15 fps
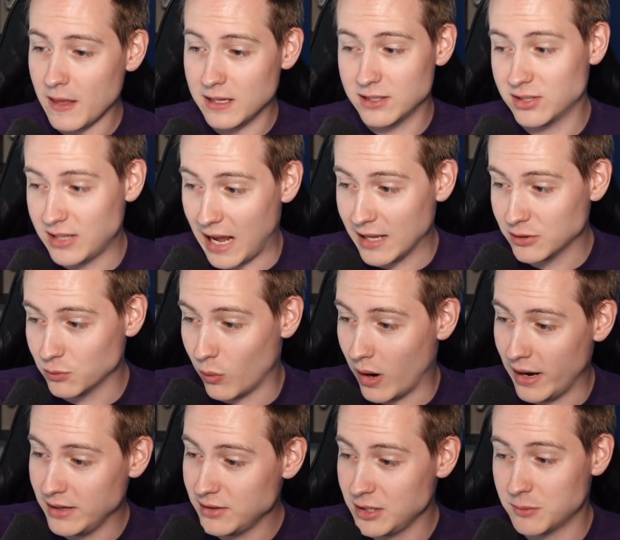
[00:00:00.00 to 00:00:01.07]

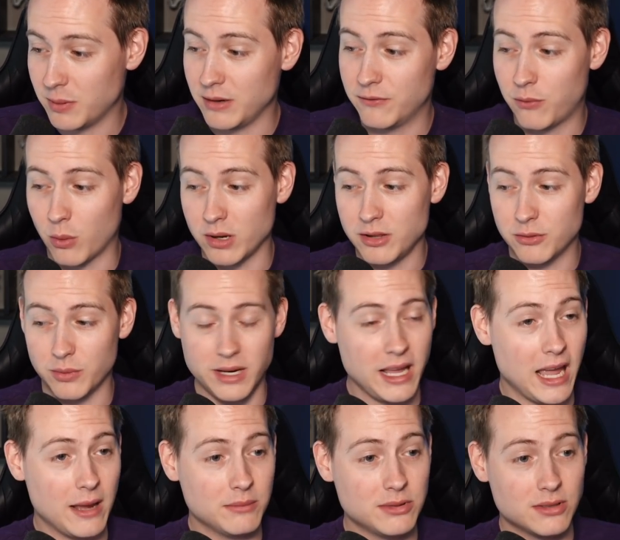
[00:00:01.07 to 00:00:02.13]
stats-wise, he's played forty-three
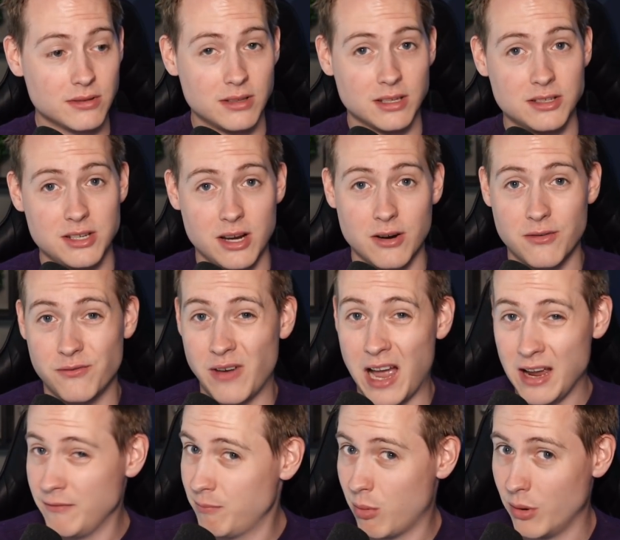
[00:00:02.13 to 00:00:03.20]
games this year,
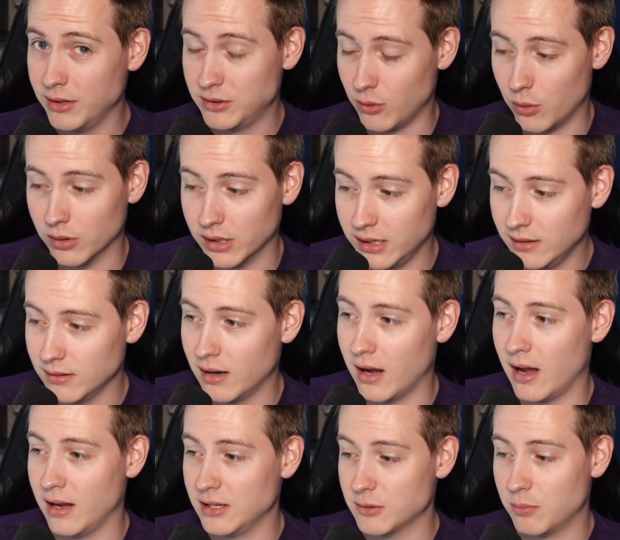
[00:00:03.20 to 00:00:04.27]
five points only.
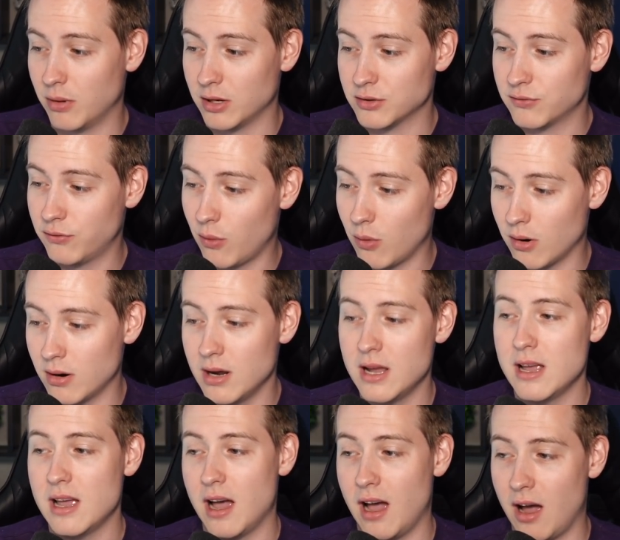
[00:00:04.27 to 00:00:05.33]
Uh, he's a plus four,
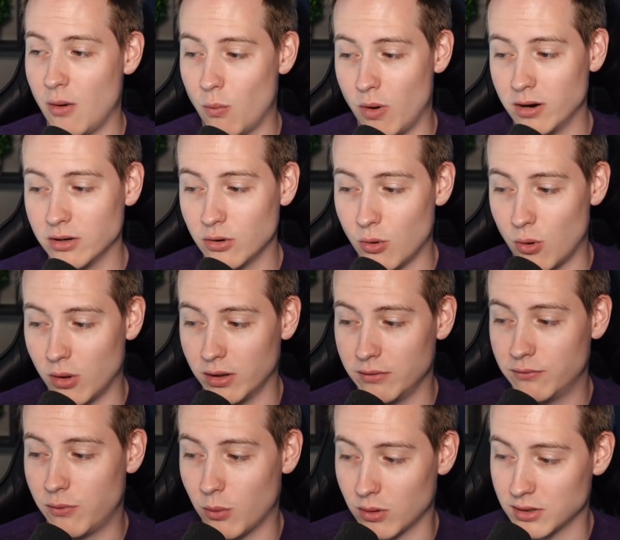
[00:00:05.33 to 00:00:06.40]
uh, one goal
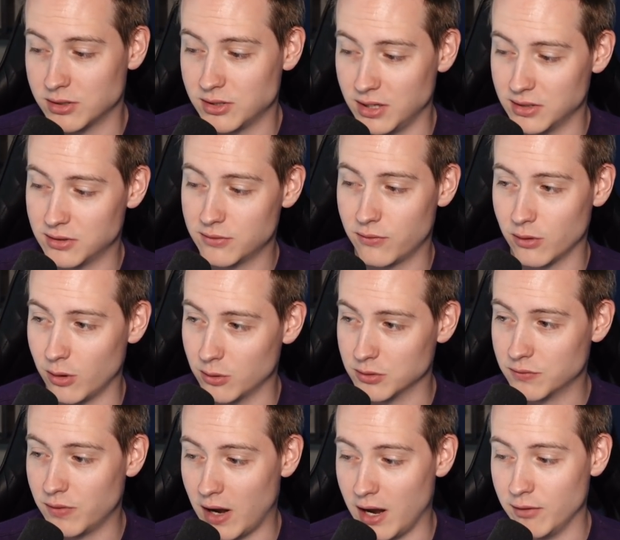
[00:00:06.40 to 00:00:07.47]
and four assists for
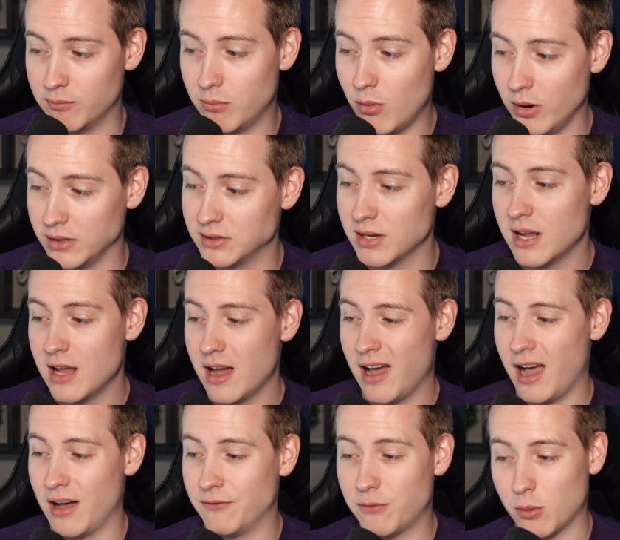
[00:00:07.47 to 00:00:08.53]
those five points.
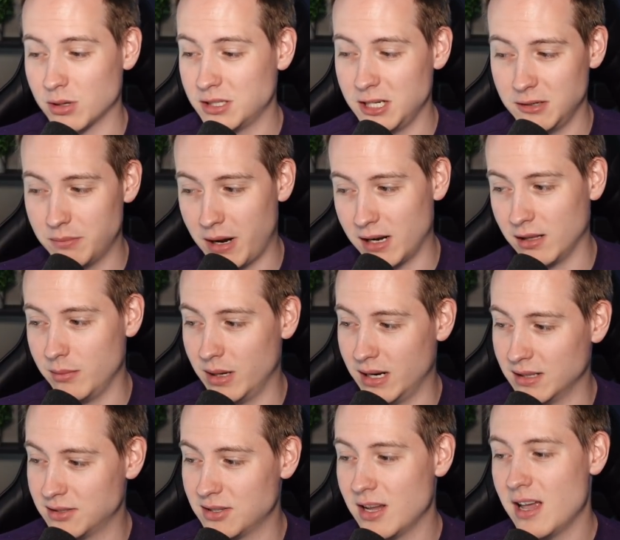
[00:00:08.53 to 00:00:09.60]
Uh, fourteen penalty
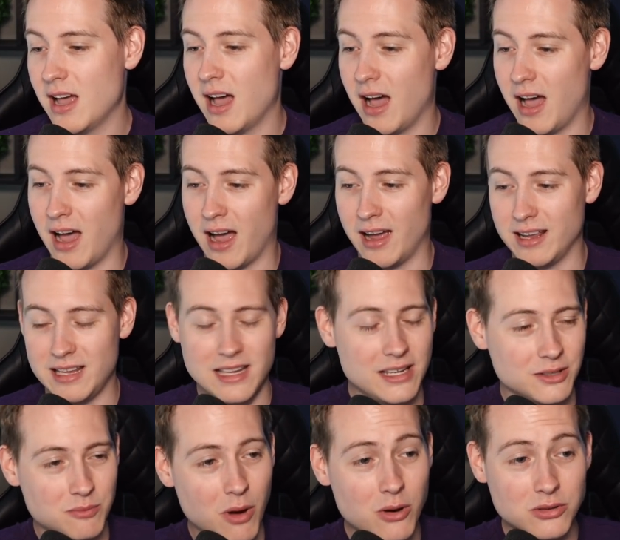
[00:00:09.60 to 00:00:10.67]
minutes. Uh, he
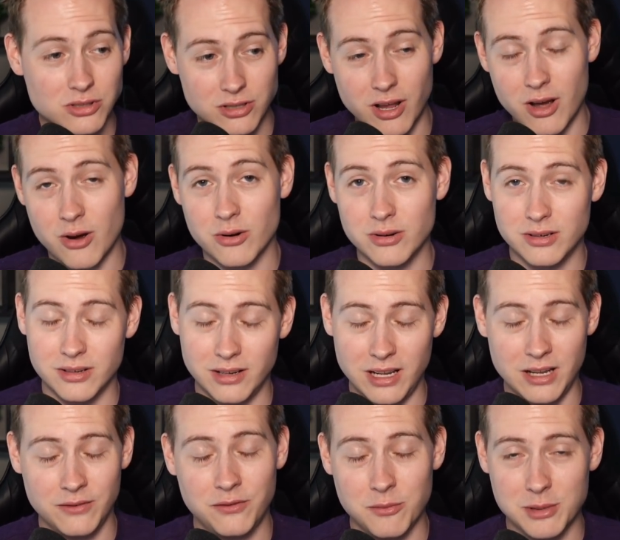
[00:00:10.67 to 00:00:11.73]
is most known
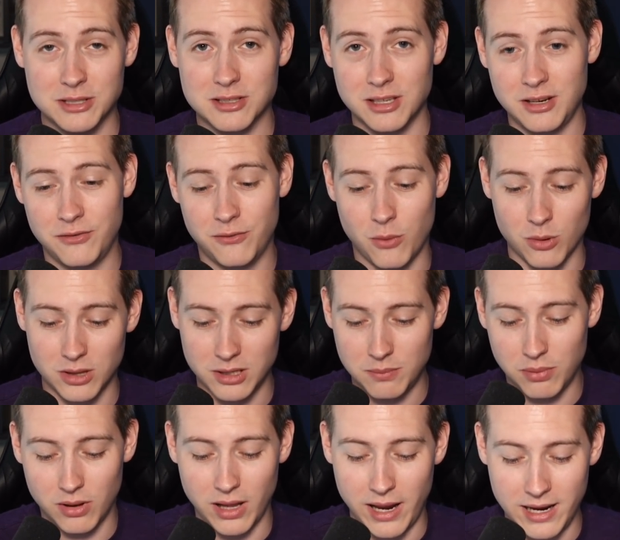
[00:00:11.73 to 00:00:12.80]
infamously for the
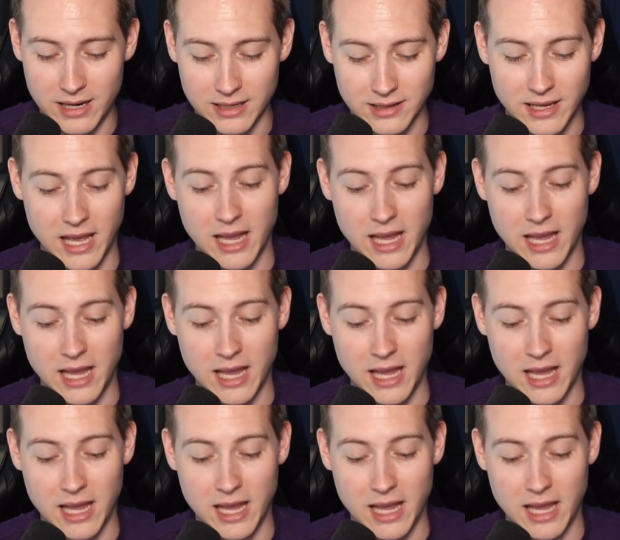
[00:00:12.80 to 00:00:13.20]
play in